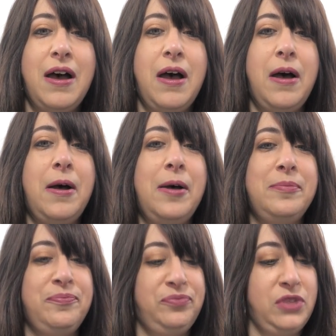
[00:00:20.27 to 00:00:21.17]

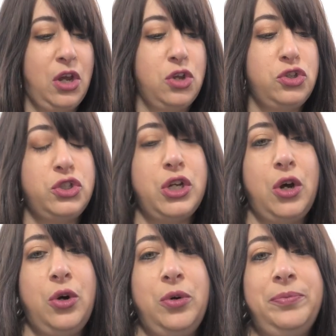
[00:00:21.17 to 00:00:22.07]
Um,
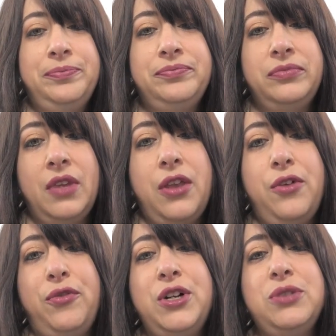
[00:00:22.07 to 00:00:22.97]
so
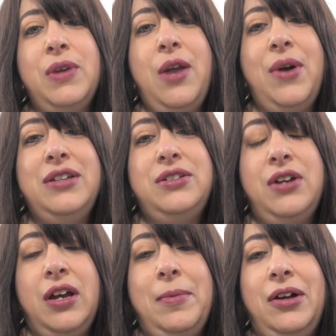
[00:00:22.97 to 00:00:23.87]
the first one I wanted to
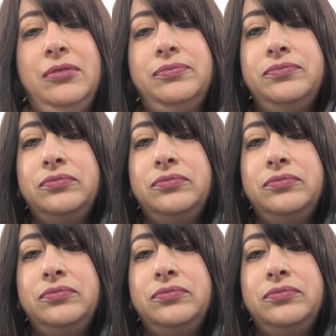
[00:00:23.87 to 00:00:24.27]
talk about